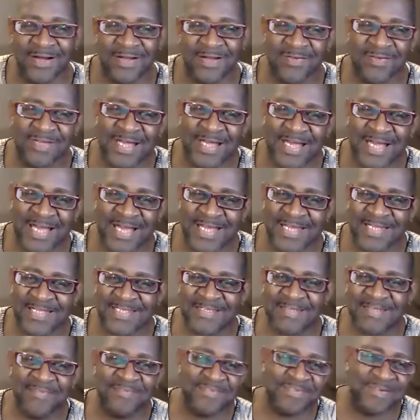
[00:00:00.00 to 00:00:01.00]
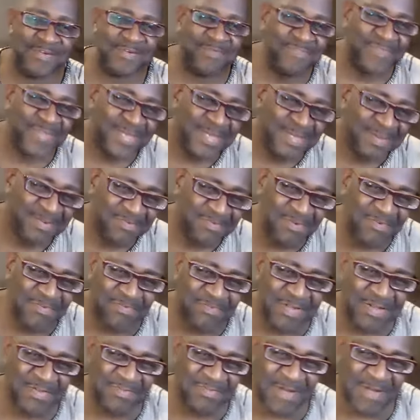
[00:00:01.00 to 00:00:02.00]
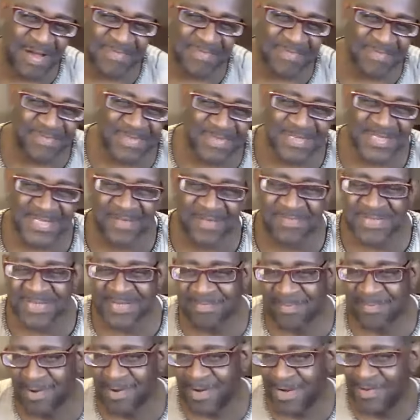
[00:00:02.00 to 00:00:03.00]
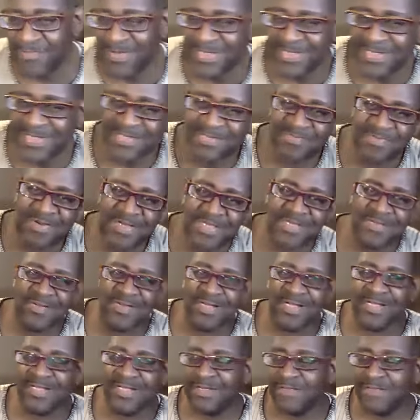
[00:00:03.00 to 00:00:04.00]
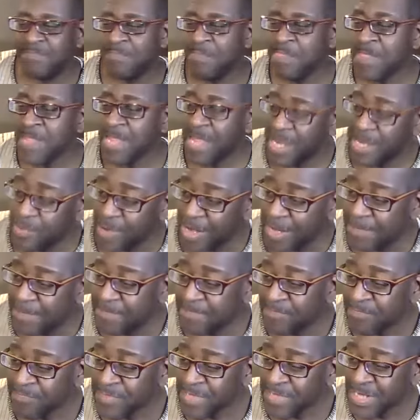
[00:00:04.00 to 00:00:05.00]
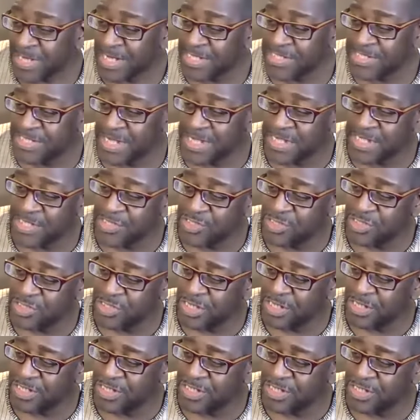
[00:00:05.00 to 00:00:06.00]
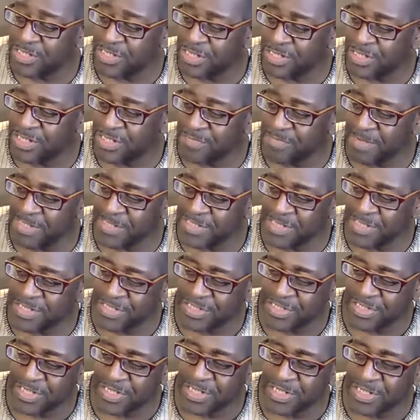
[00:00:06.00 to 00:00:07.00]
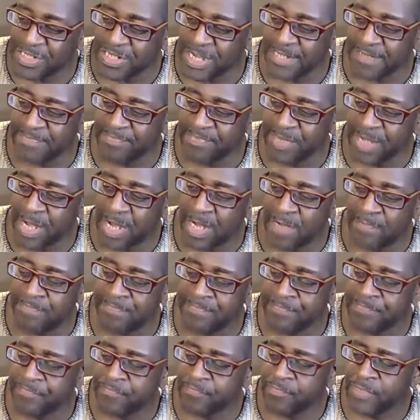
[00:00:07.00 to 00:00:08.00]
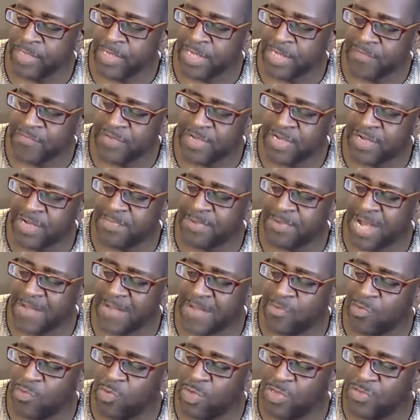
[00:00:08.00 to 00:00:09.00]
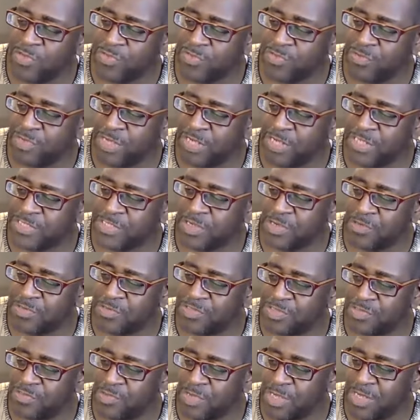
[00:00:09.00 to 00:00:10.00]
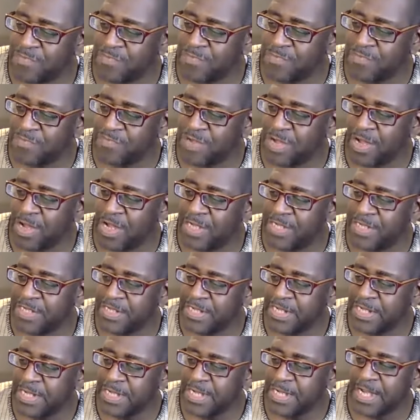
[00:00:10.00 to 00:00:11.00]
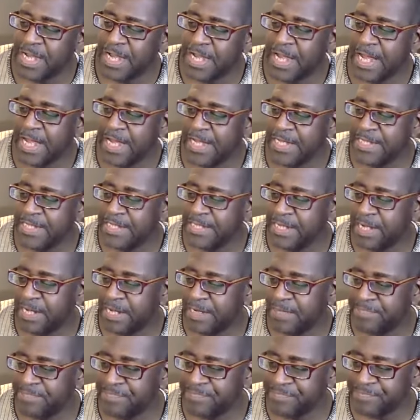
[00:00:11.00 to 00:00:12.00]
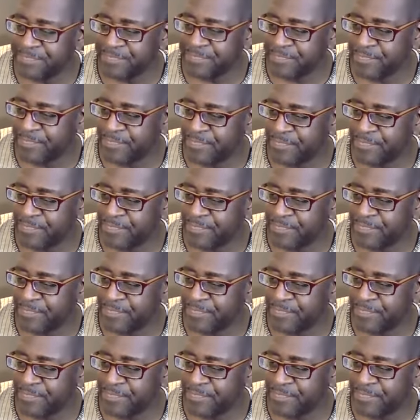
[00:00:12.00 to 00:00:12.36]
and all that kind of stuff. So feel free, five to seven tomorrow on Adventist Radio London. Anyway, let's get into the, the, the message tonight. Um, if you got a Bible with you, let's go to the Word of God and um,